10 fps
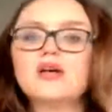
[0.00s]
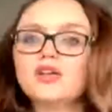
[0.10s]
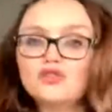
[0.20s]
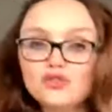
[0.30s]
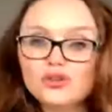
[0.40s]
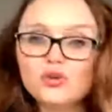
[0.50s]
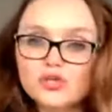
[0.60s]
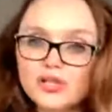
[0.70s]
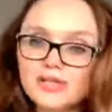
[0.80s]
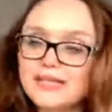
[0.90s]

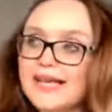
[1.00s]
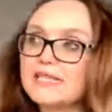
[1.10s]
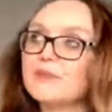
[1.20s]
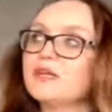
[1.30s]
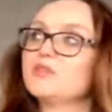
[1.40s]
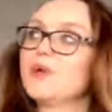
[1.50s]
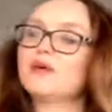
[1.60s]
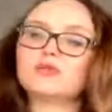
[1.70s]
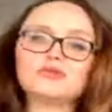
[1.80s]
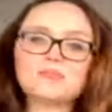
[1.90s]
Neurological assessment as well.
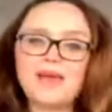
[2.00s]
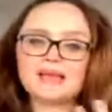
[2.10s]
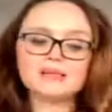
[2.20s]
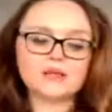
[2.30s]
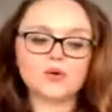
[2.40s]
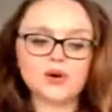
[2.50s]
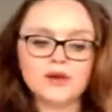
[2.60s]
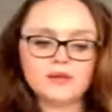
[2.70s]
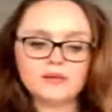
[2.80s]
Now depending on